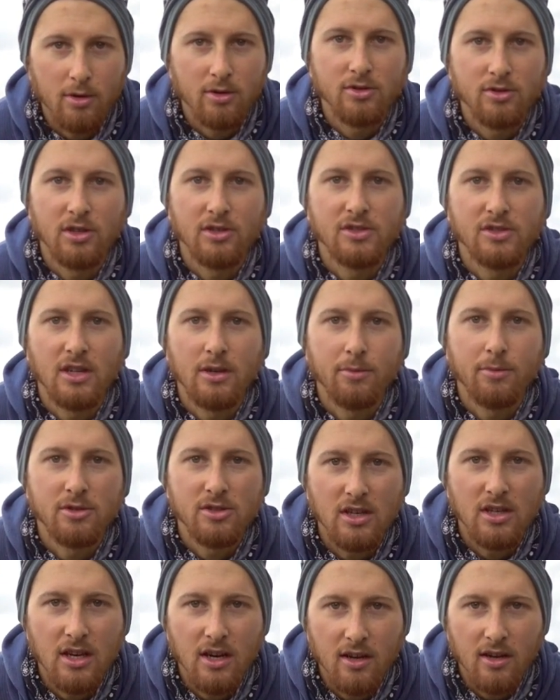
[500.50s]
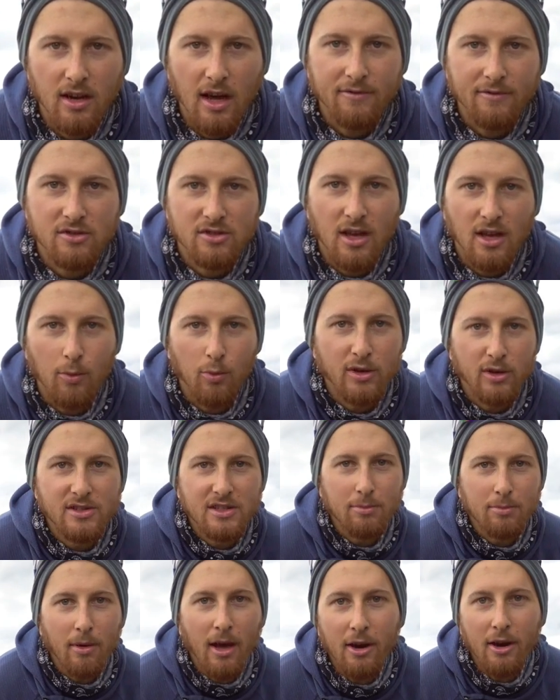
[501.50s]
butter jelly sandwich, eat it. I have to stop
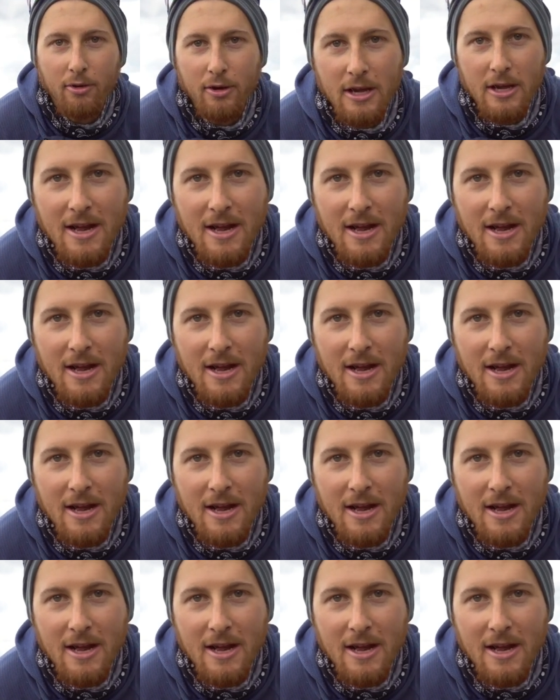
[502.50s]
wasting battery.